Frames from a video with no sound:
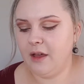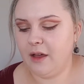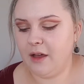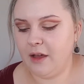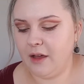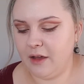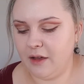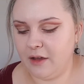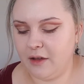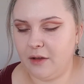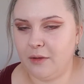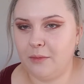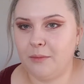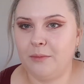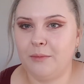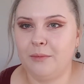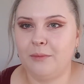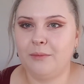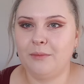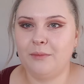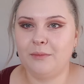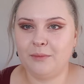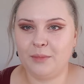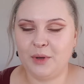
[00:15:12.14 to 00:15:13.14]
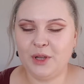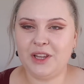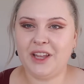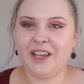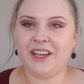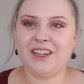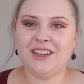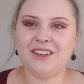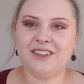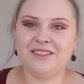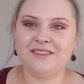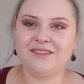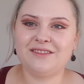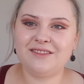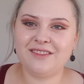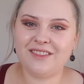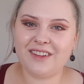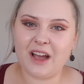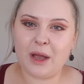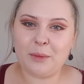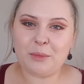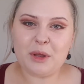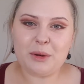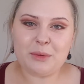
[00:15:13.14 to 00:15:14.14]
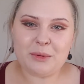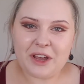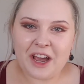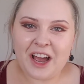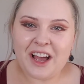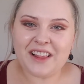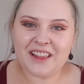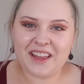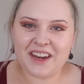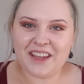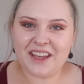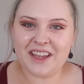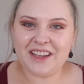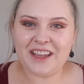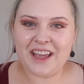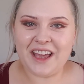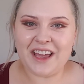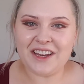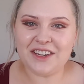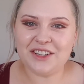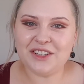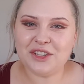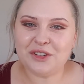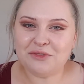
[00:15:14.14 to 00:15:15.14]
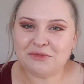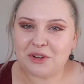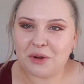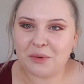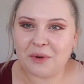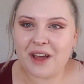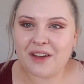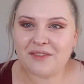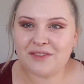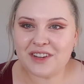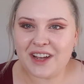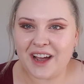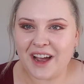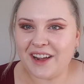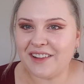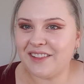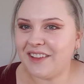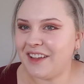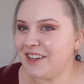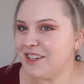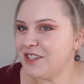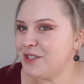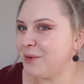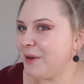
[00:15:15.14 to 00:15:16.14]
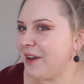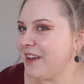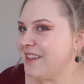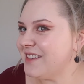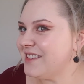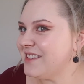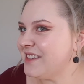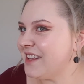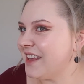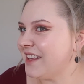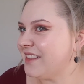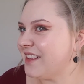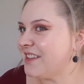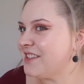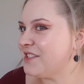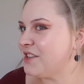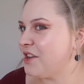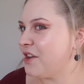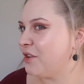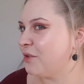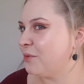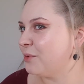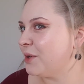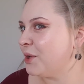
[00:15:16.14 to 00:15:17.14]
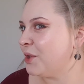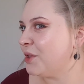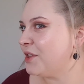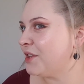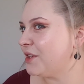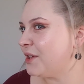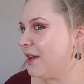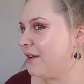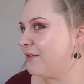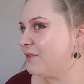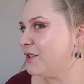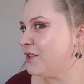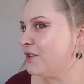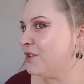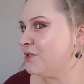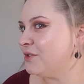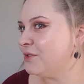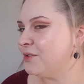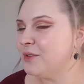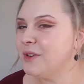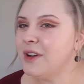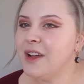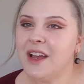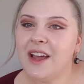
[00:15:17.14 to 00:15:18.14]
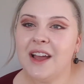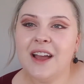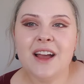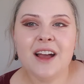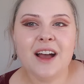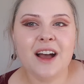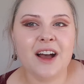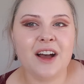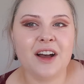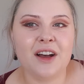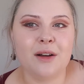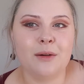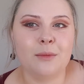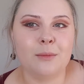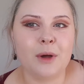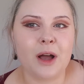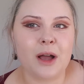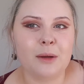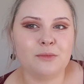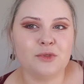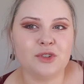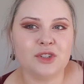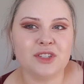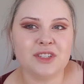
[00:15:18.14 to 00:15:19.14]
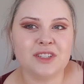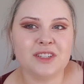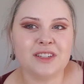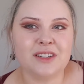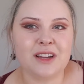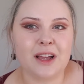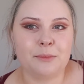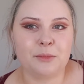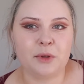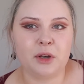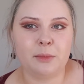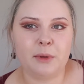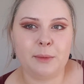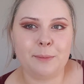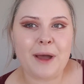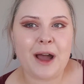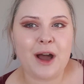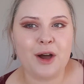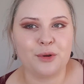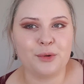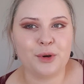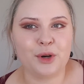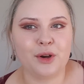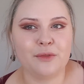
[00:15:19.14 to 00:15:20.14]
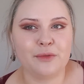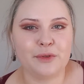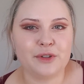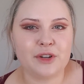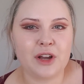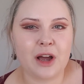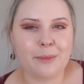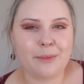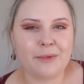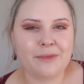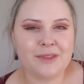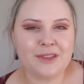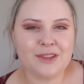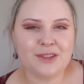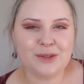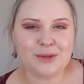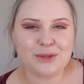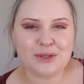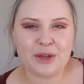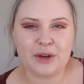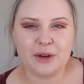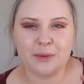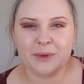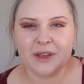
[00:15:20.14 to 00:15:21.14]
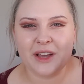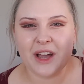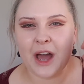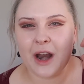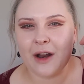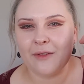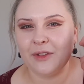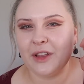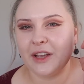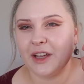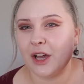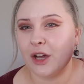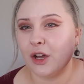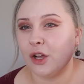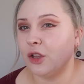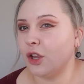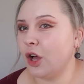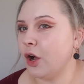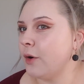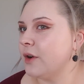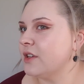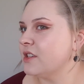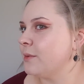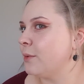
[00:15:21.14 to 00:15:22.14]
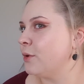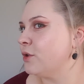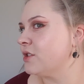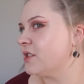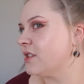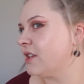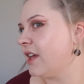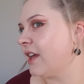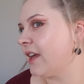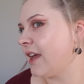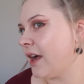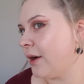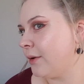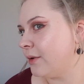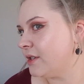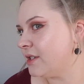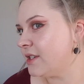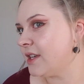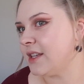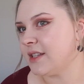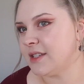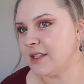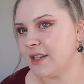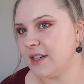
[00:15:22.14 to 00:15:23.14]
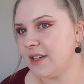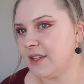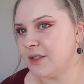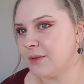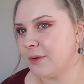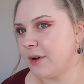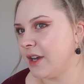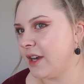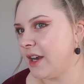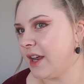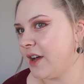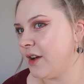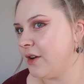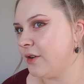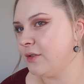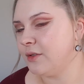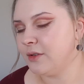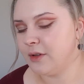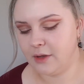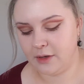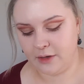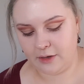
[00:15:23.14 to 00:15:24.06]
But like, I'm going to be highlighting again. You don't have to highlight twice. Like, that's not a real thing you have to do. I'm going to be powdering over top of this. It's going to be kind of like a glow as opposed to like how intense it is right now.